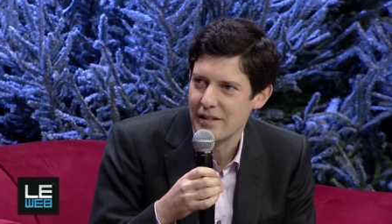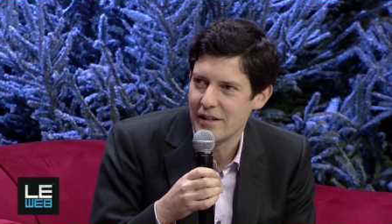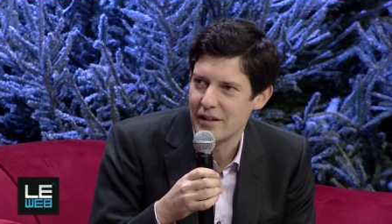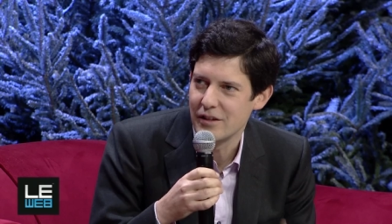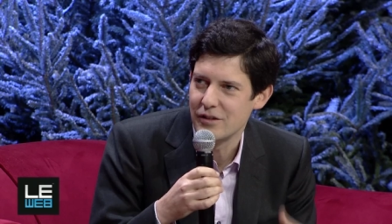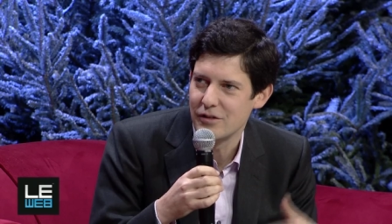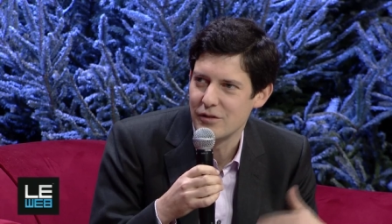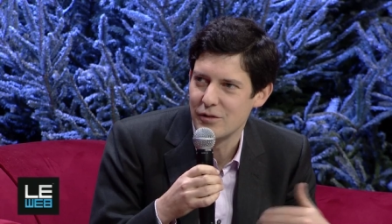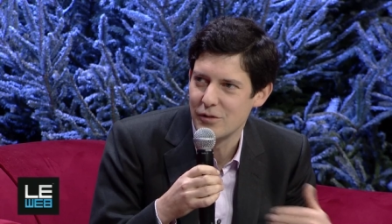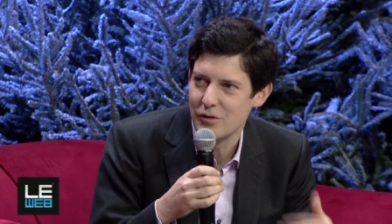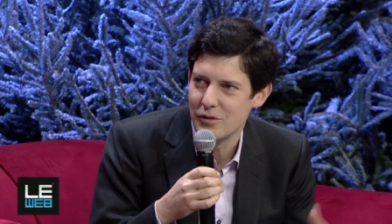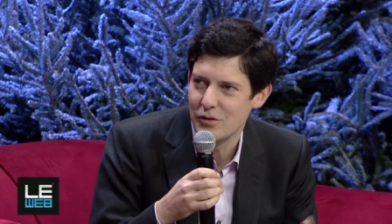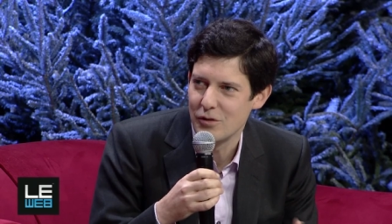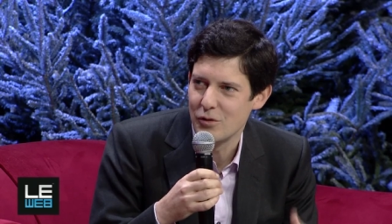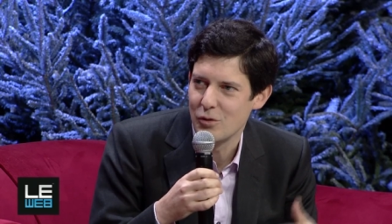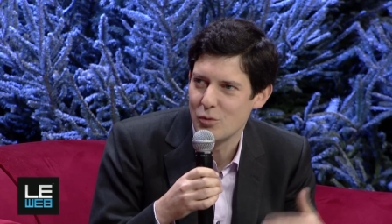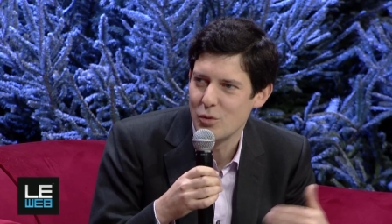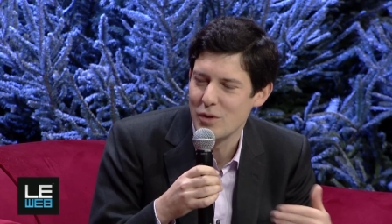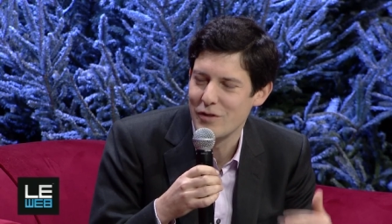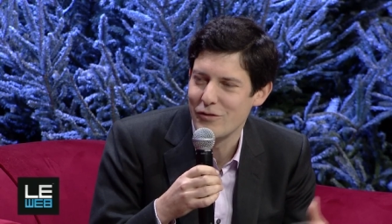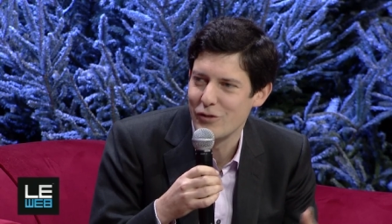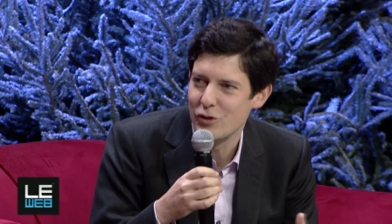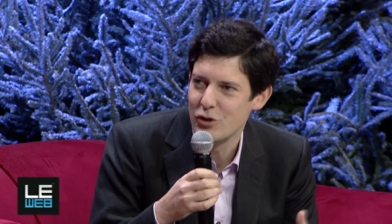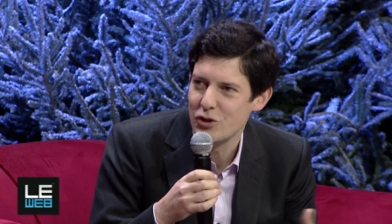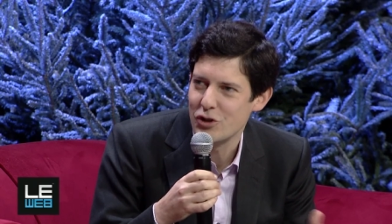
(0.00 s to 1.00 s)
that the
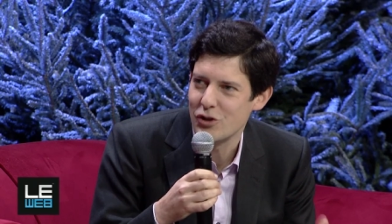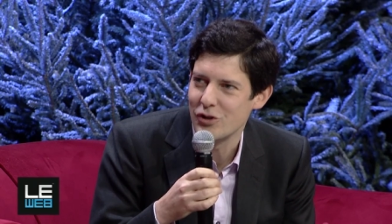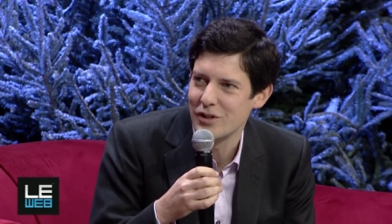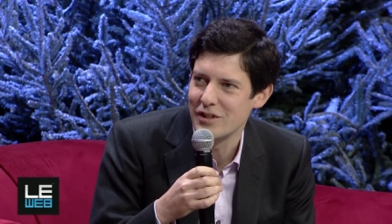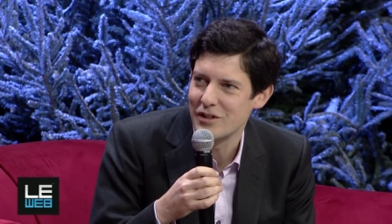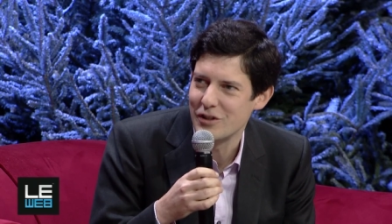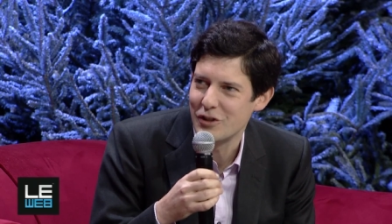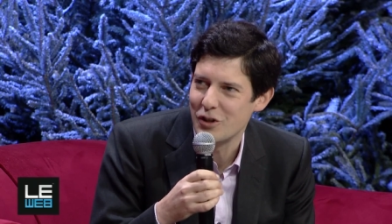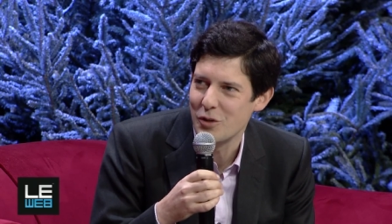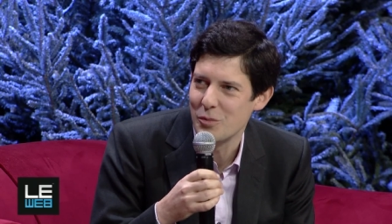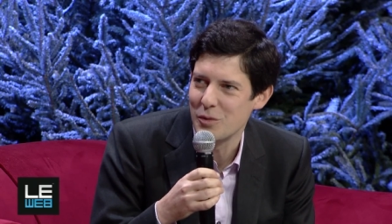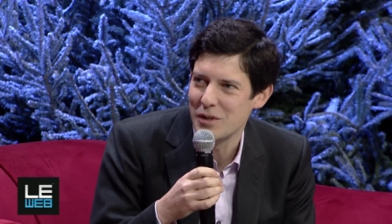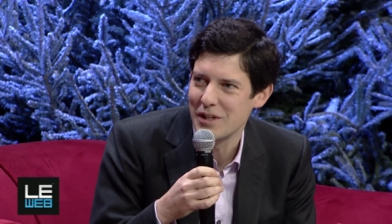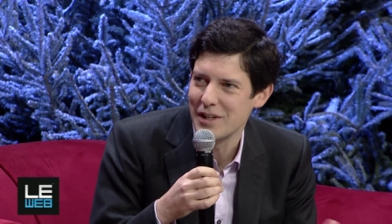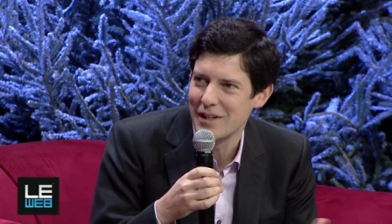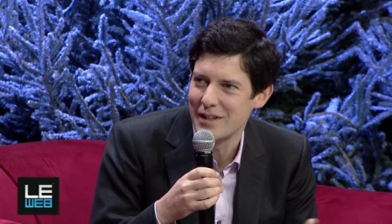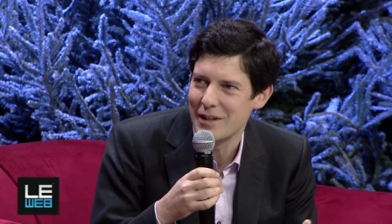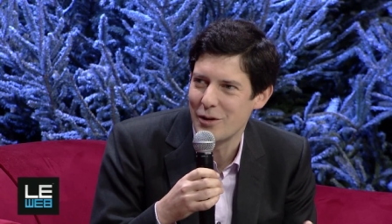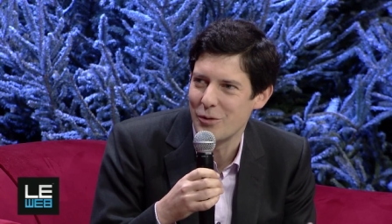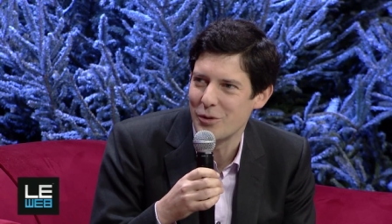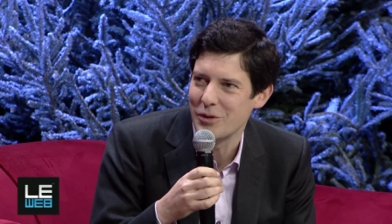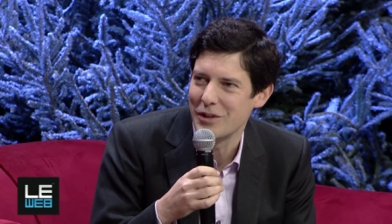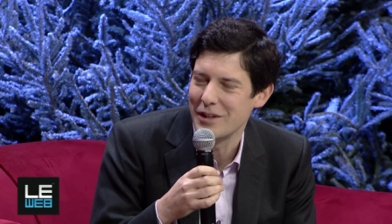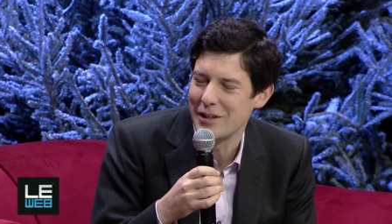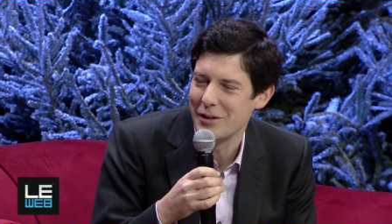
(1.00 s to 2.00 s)
revolution is coming in
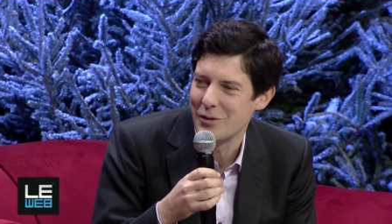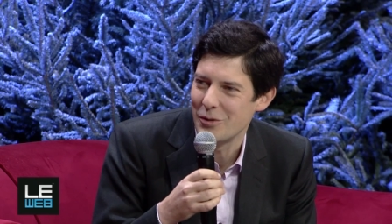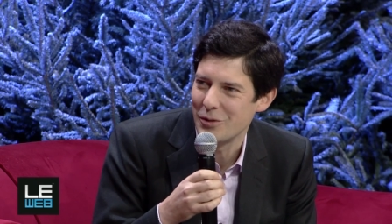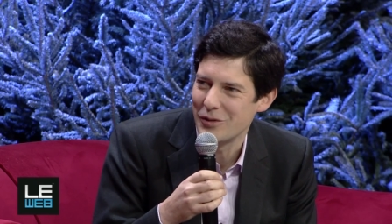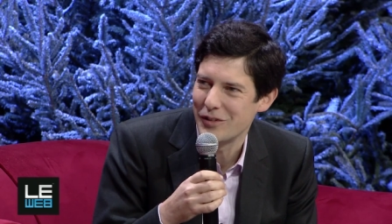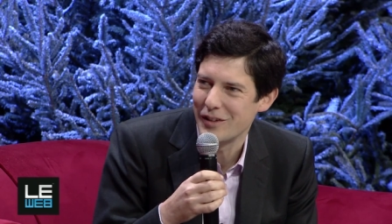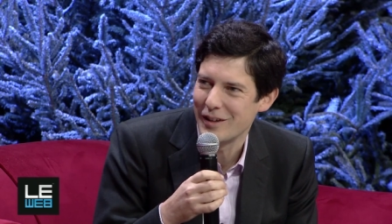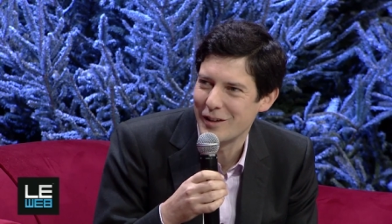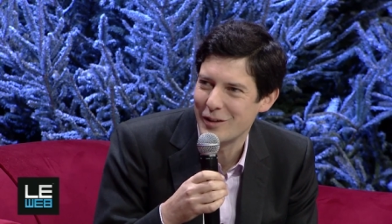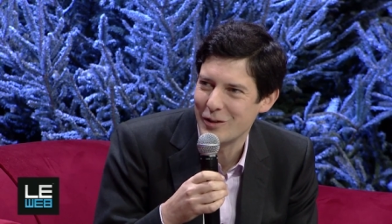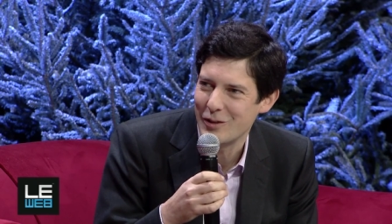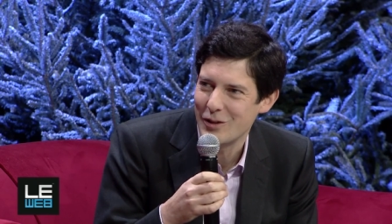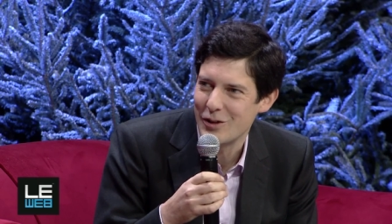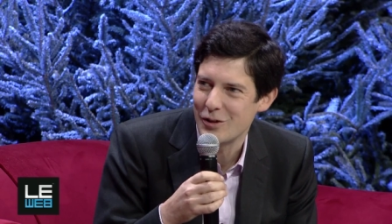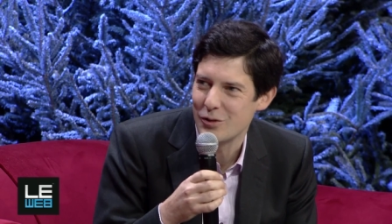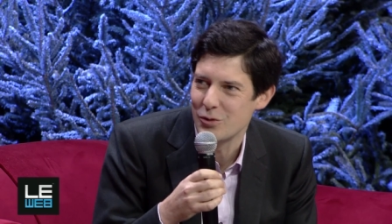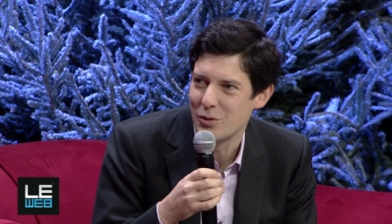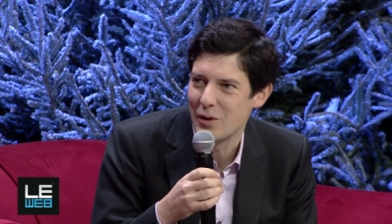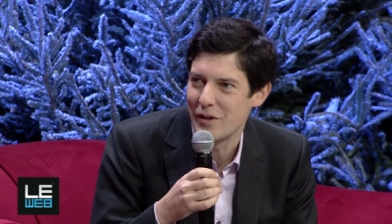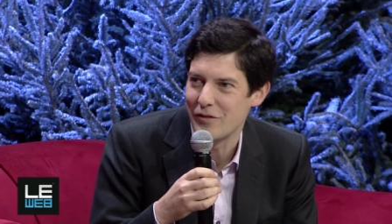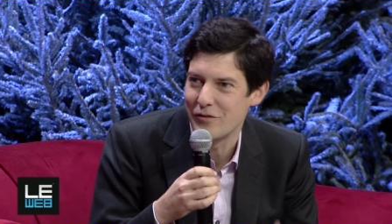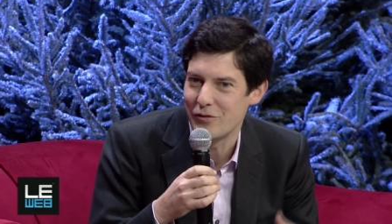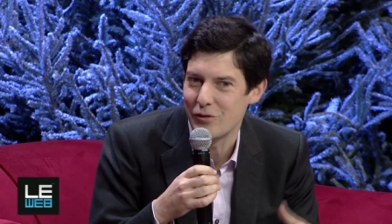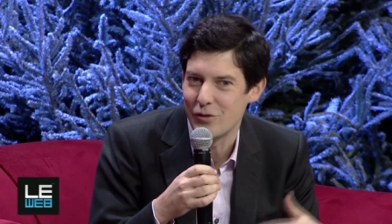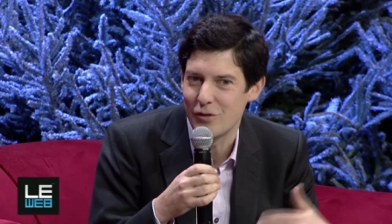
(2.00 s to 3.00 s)
our in our sector.
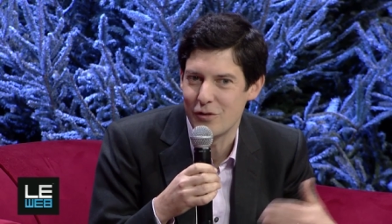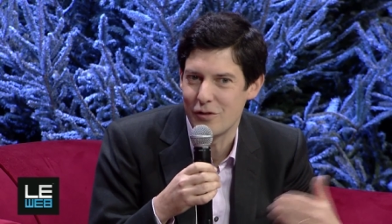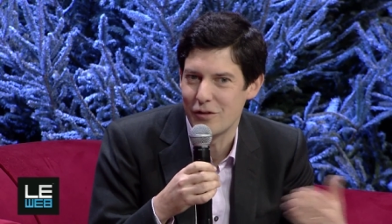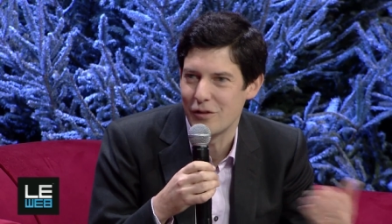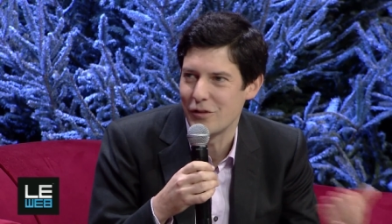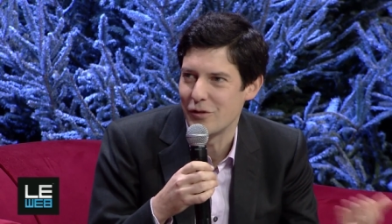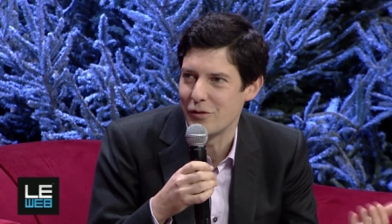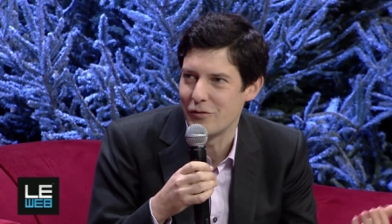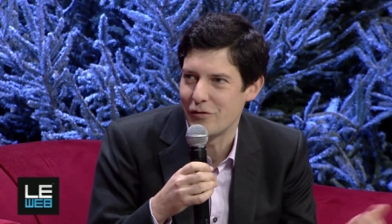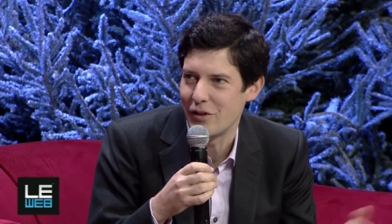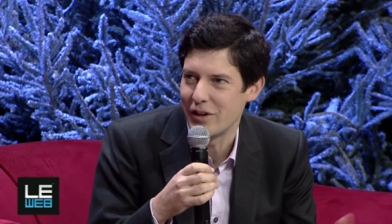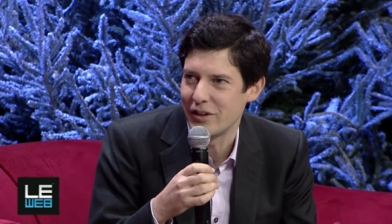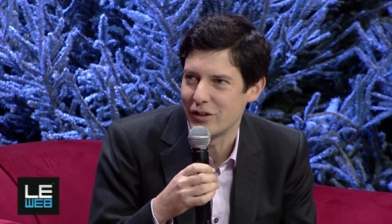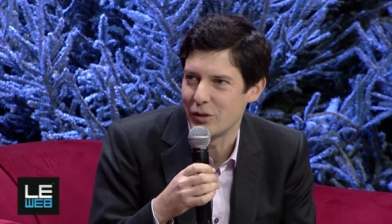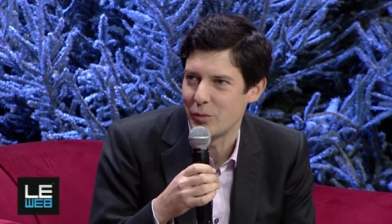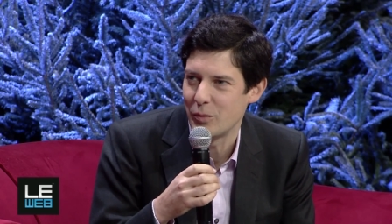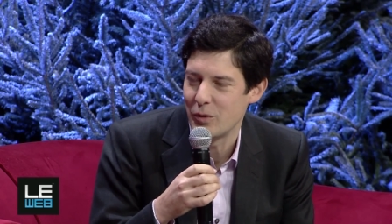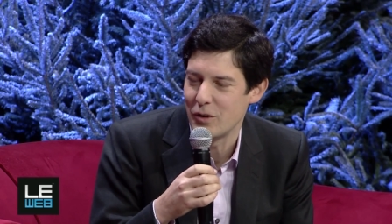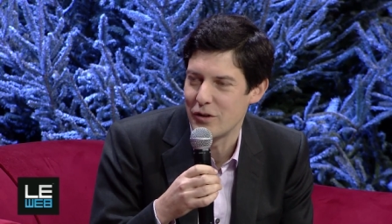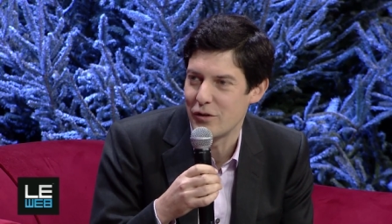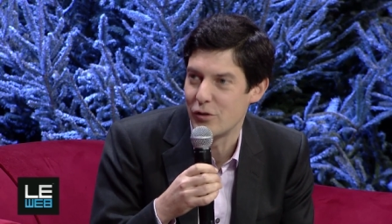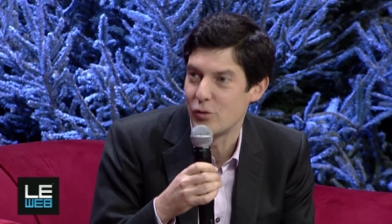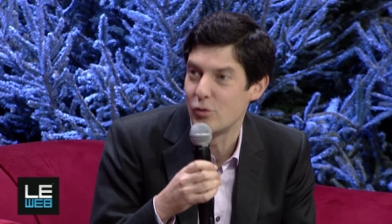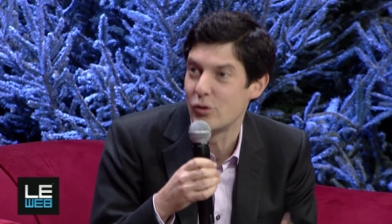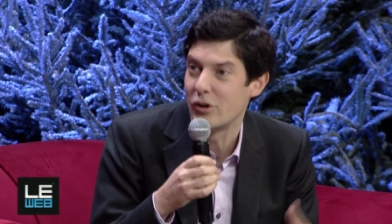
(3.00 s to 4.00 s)
You have, uh, the, for
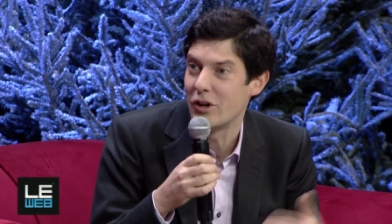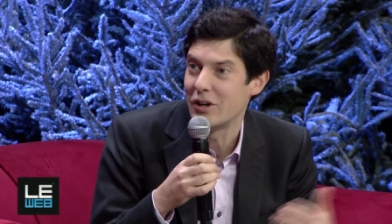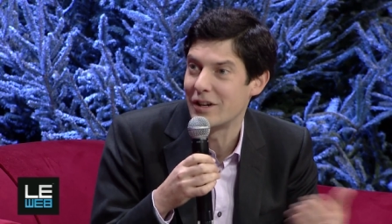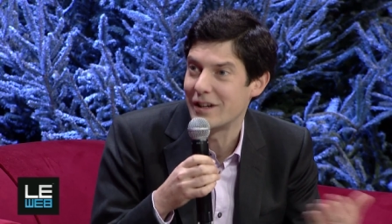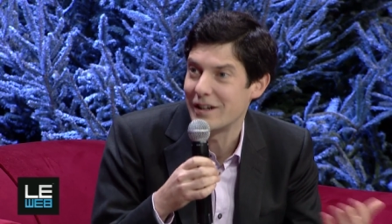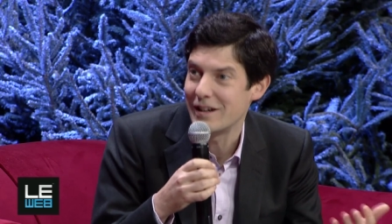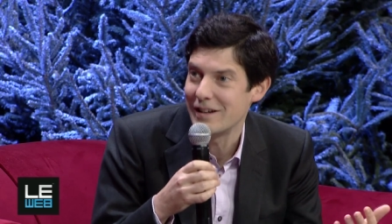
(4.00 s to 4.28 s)
example, the Google